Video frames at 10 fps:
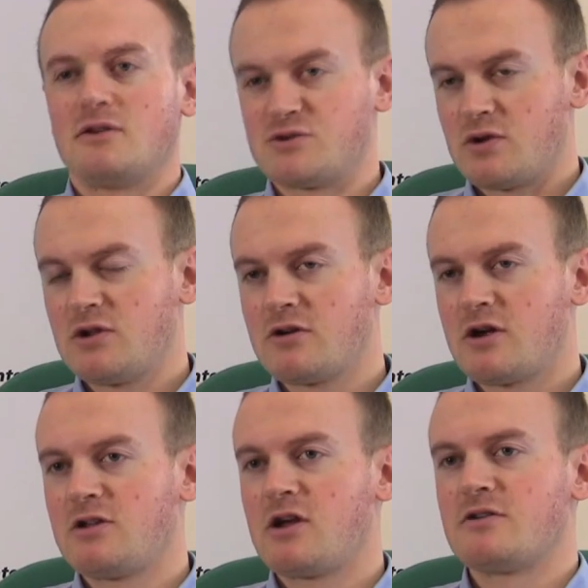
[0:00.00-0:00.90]
As we only
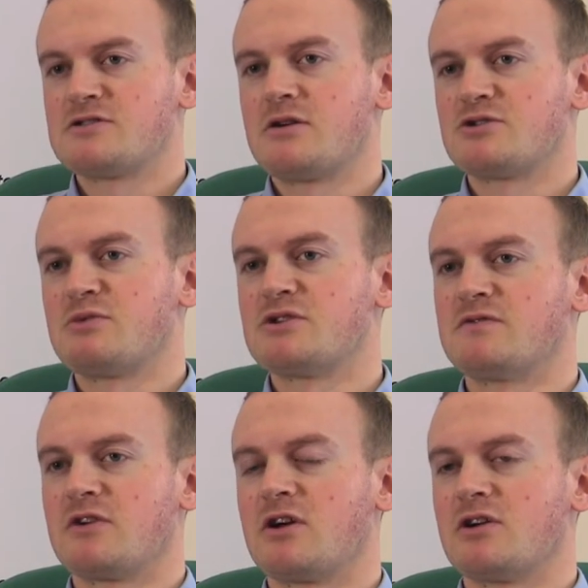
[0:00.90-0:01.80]
grind the areas out of
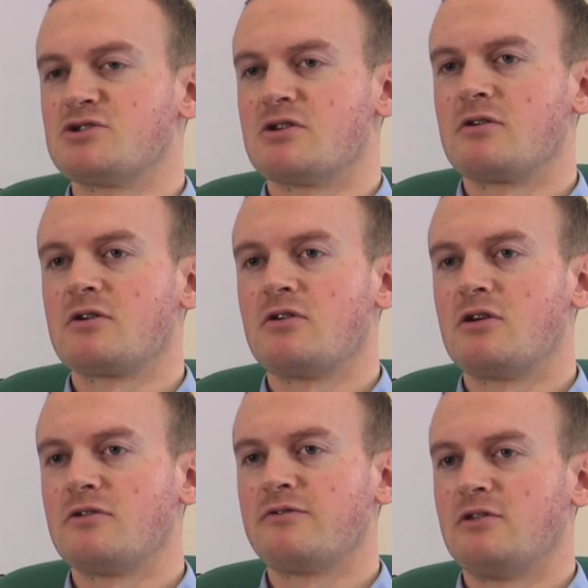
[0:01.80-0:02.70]
specification,
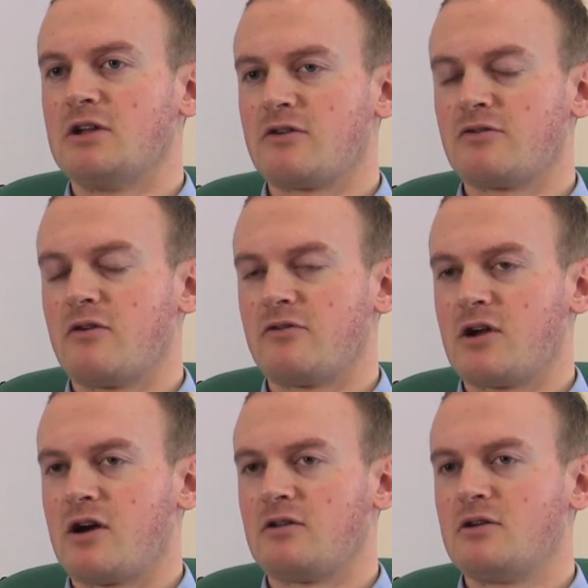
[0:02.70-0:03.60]
not the full length of
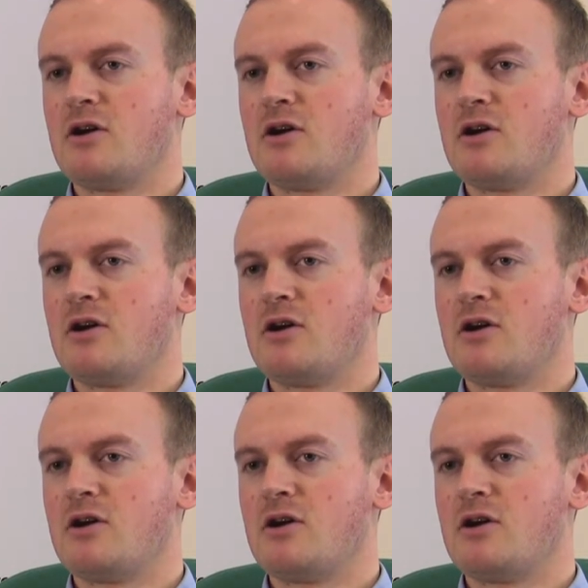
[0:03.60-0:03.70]
every aisle,